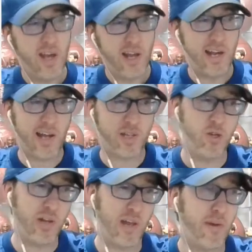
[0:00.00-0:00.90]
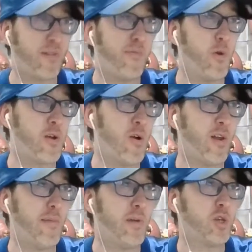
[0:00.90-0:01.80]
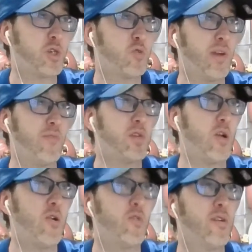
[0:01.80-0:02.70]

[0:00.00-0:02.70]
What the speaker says: Not too deep at the 40-yard line. Sweet return.